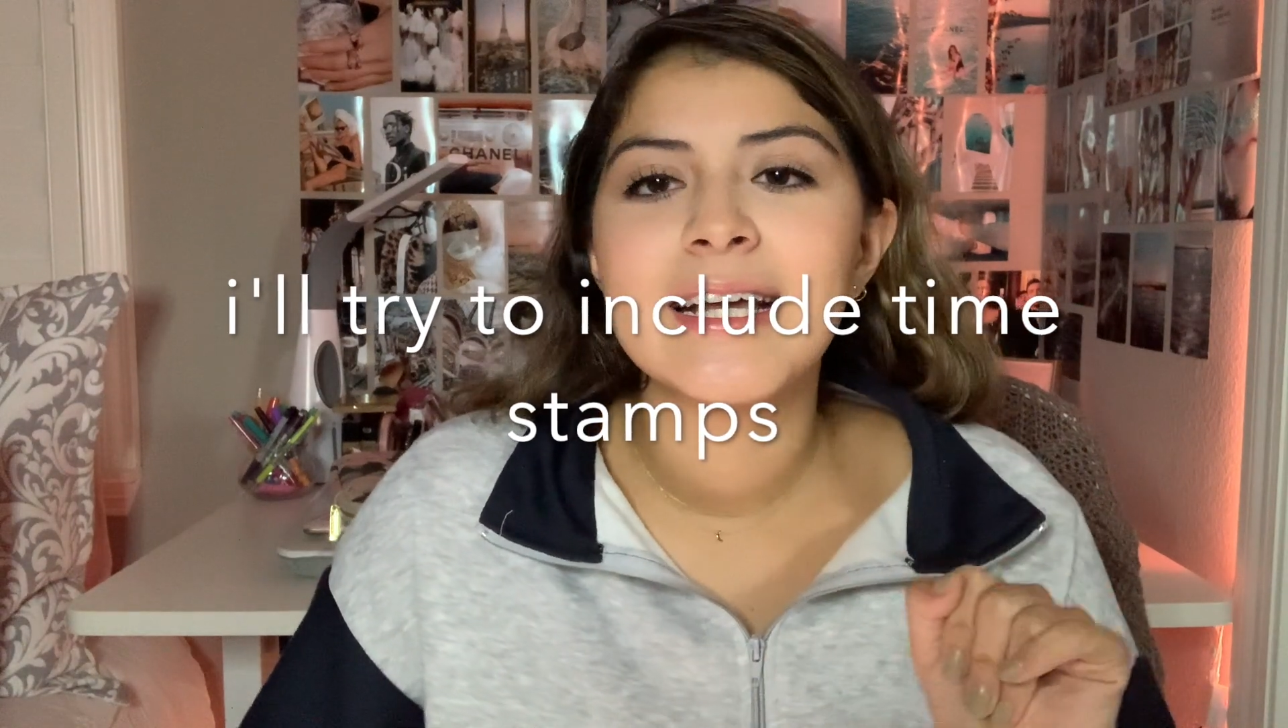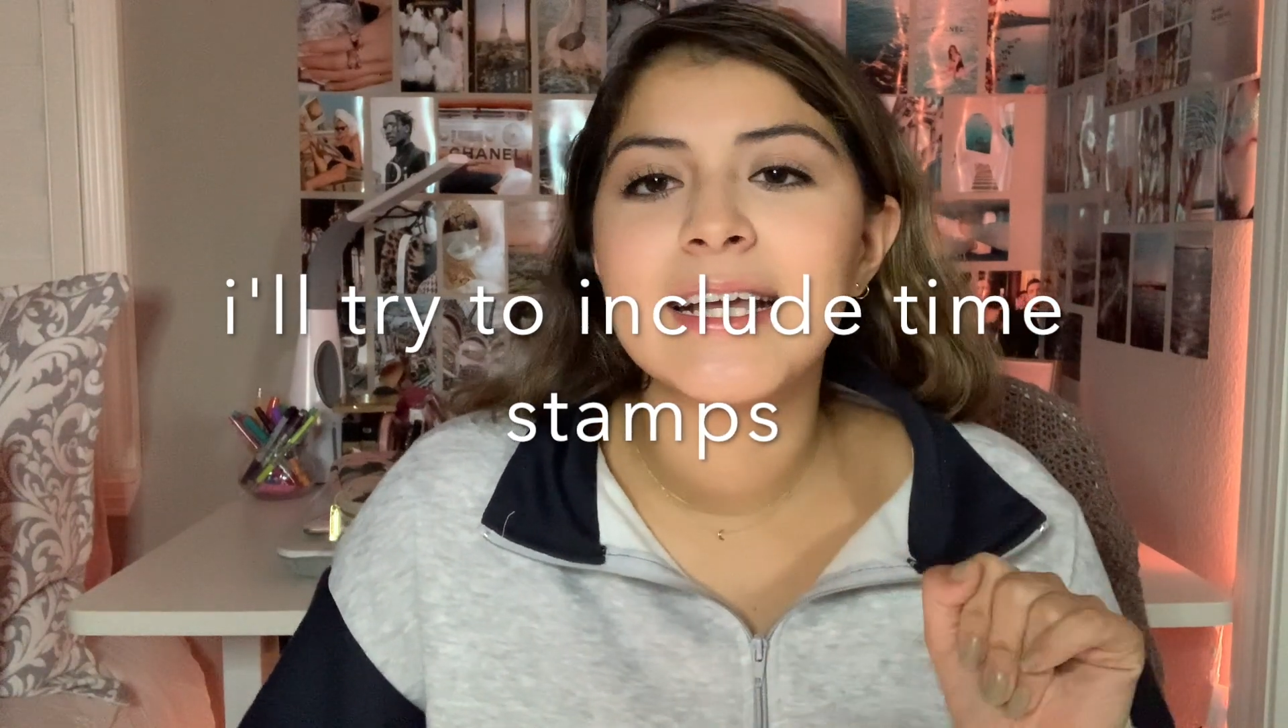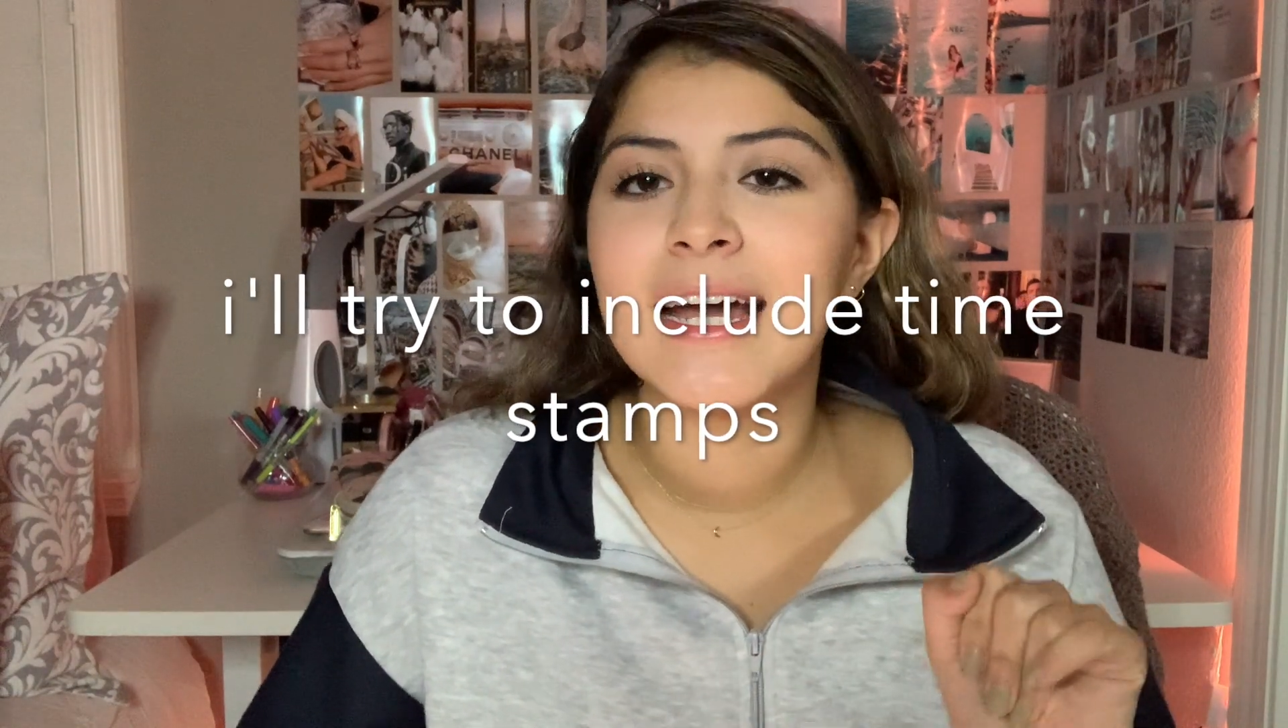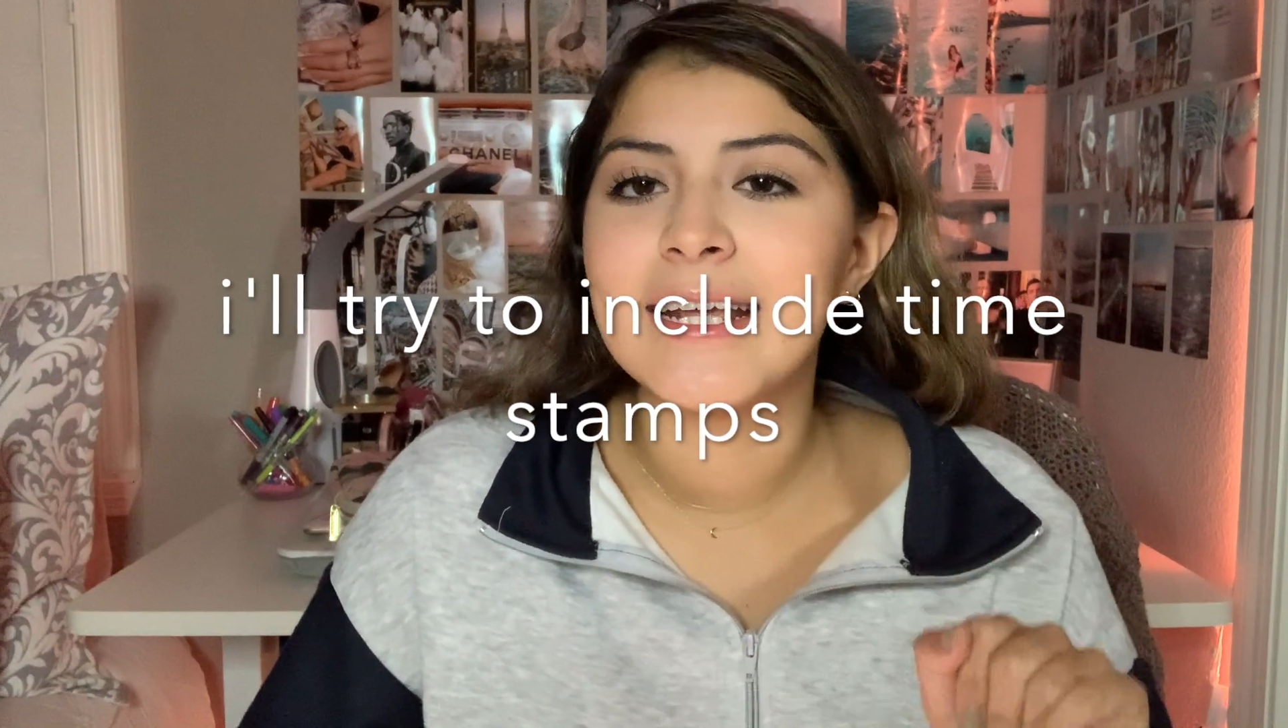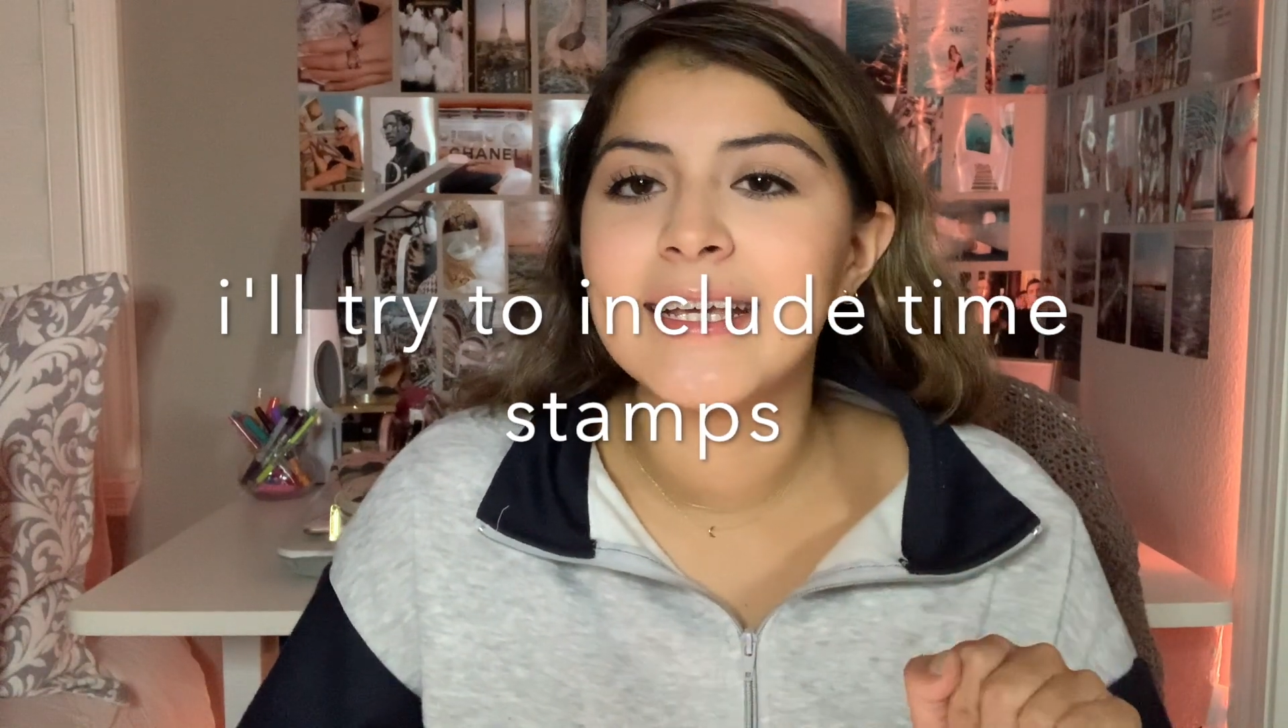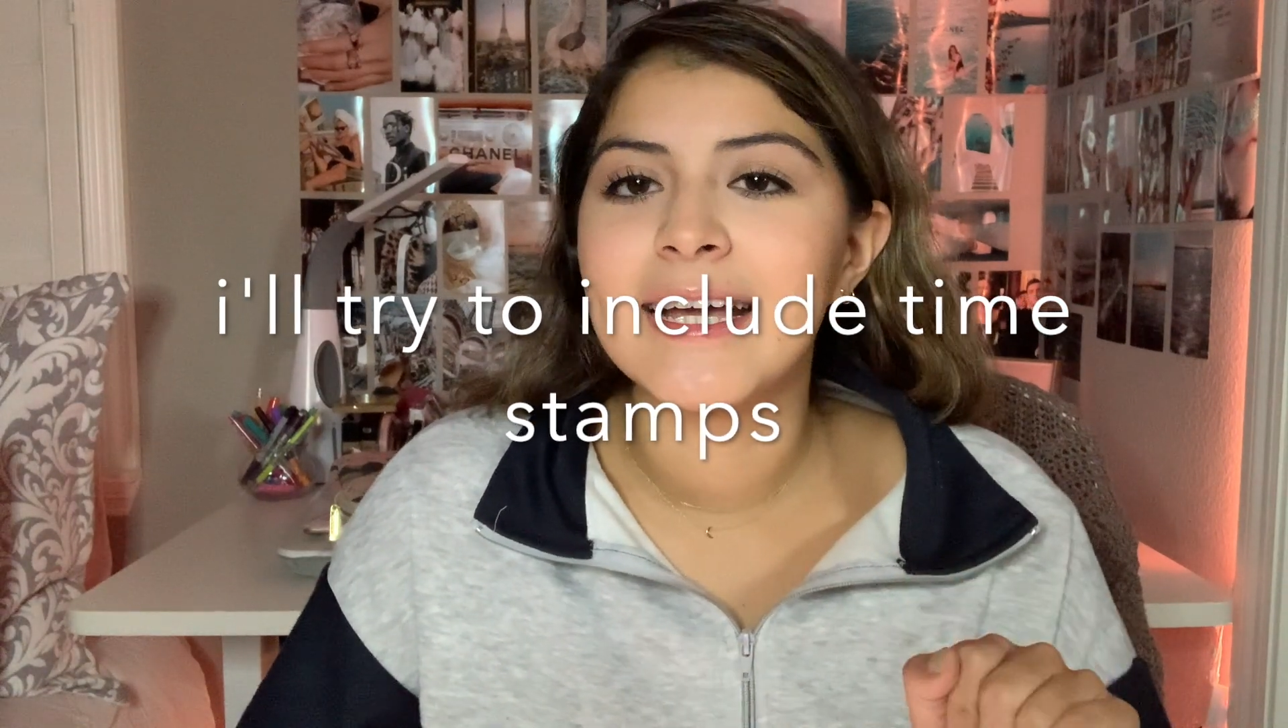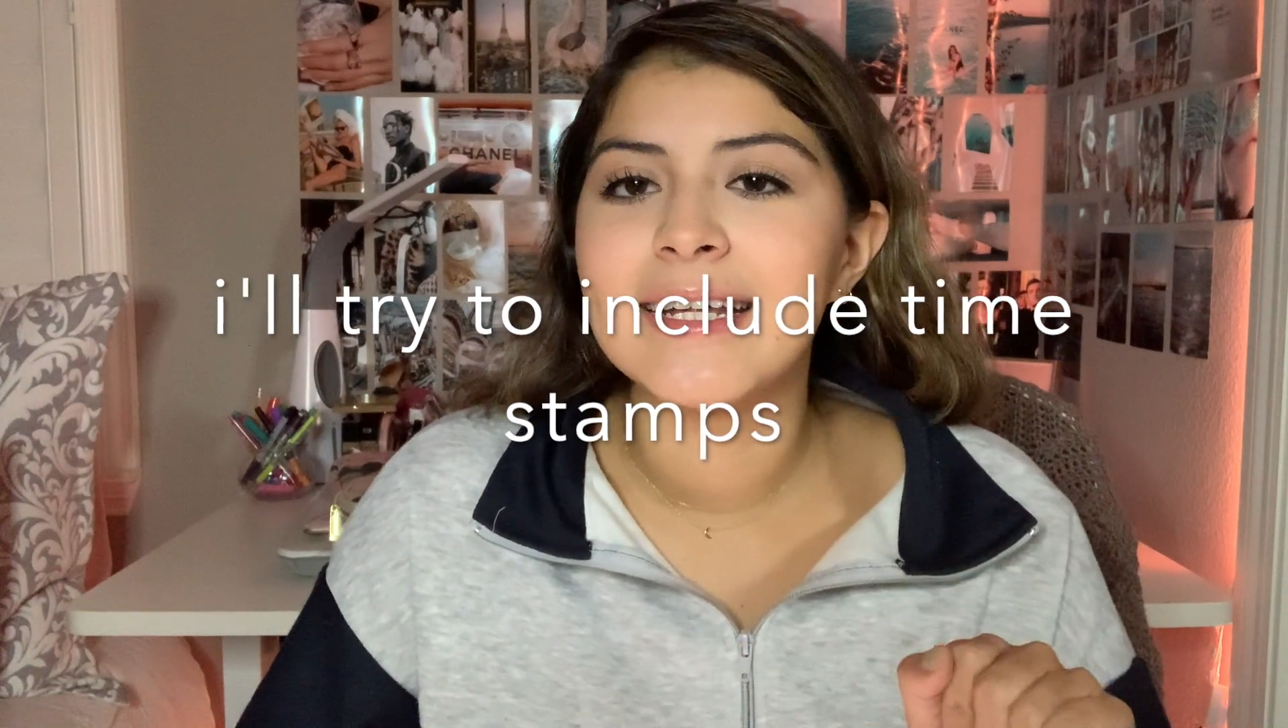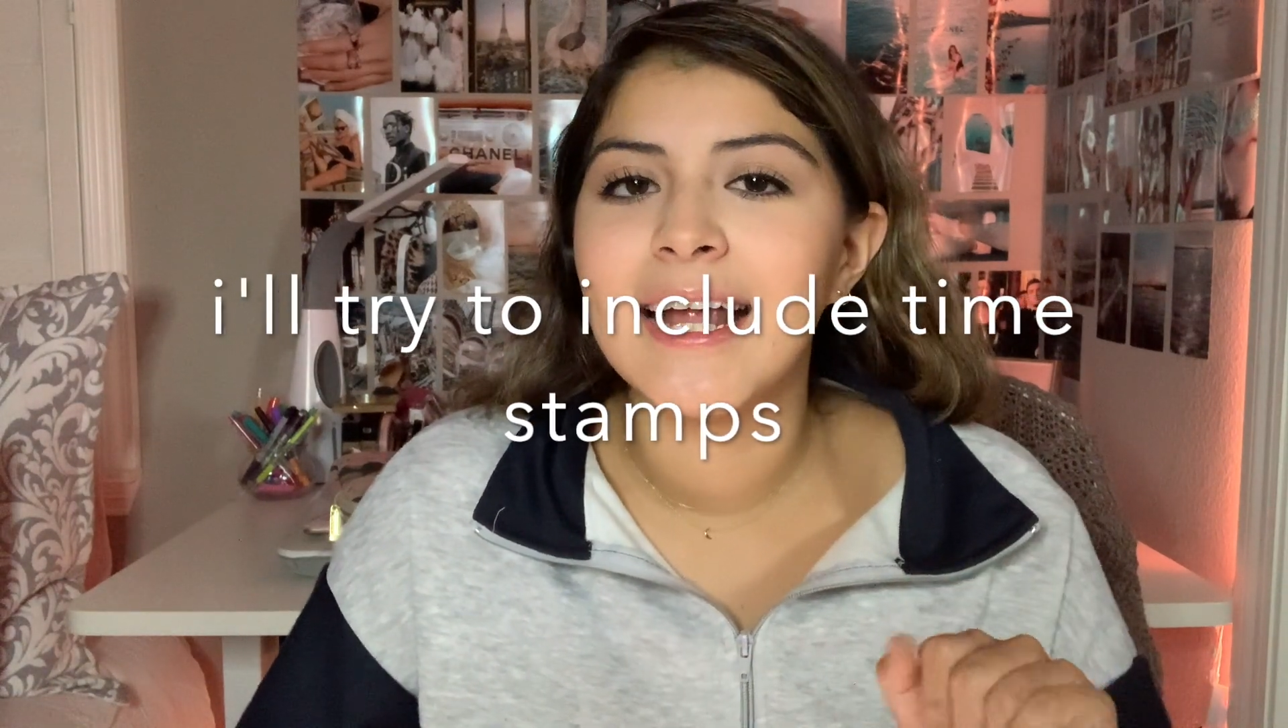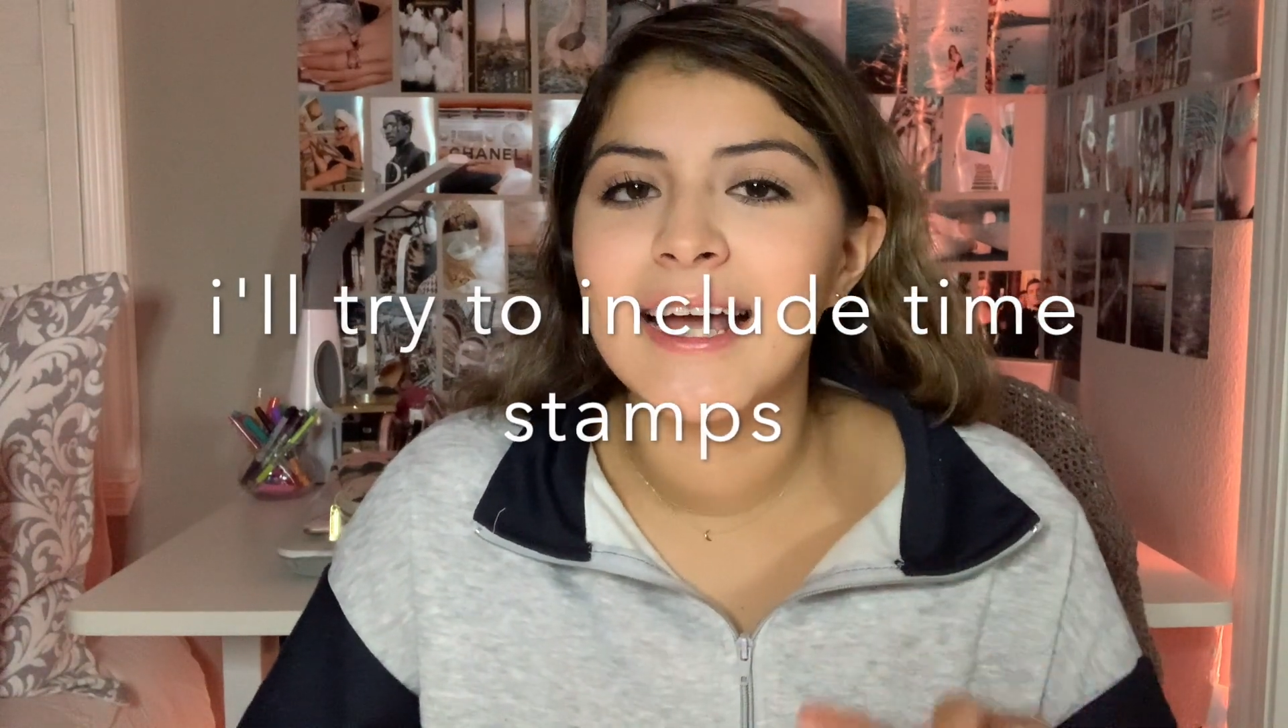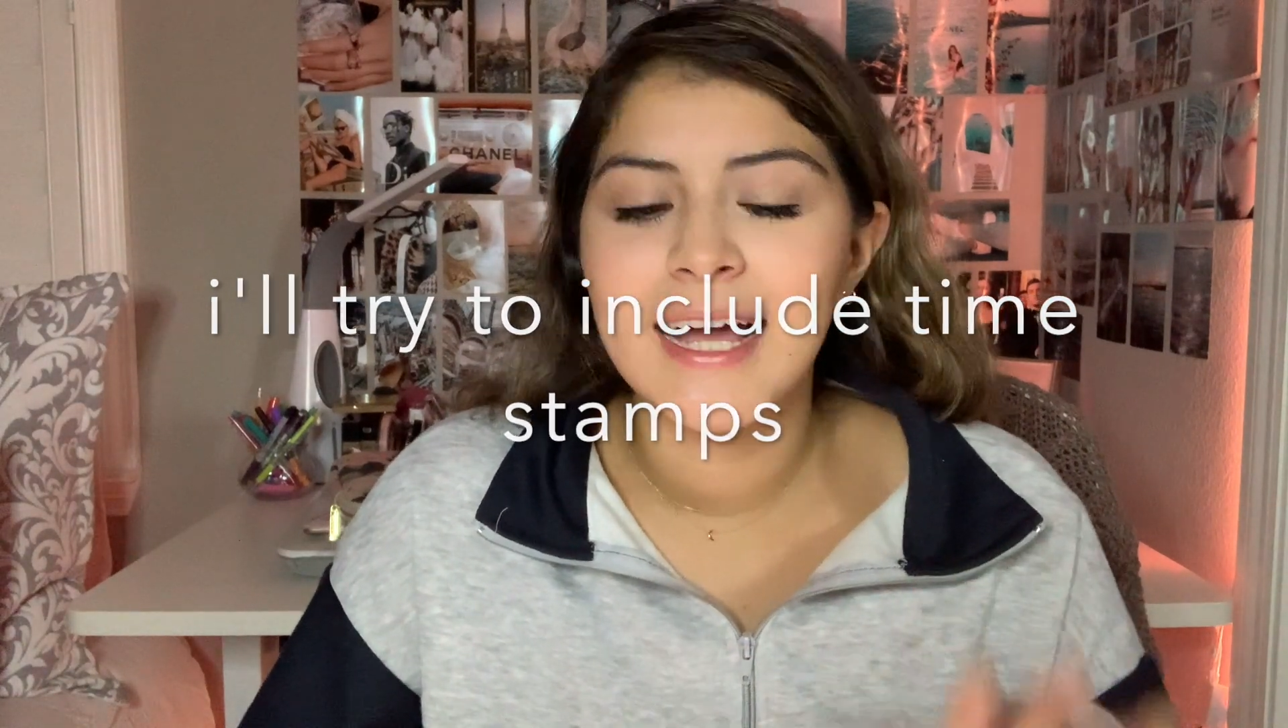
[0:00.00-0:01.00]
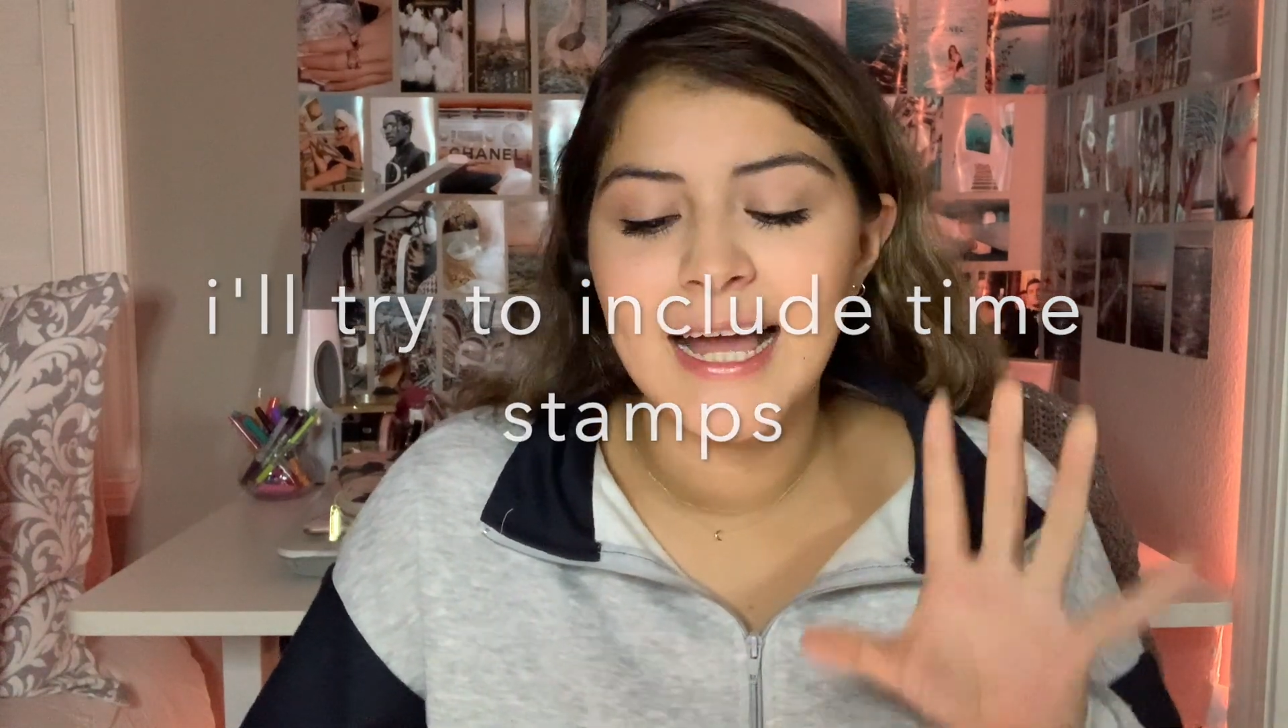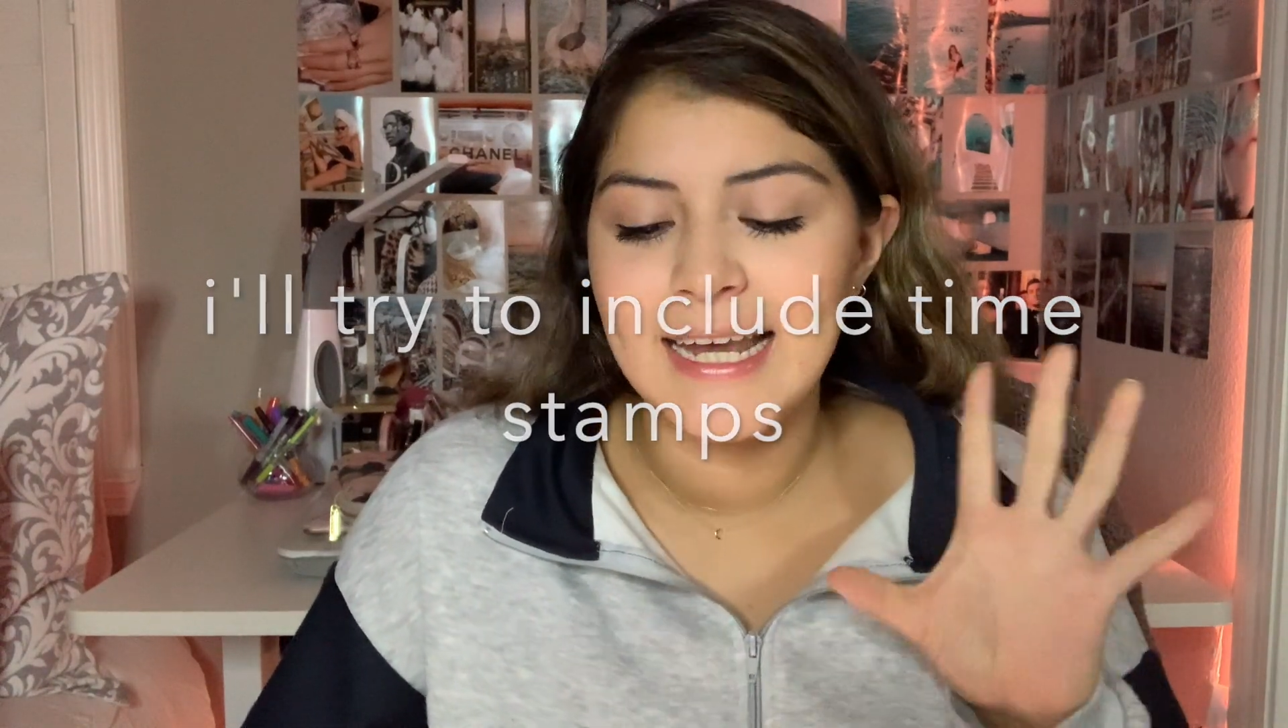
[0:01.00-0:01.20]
kind of get a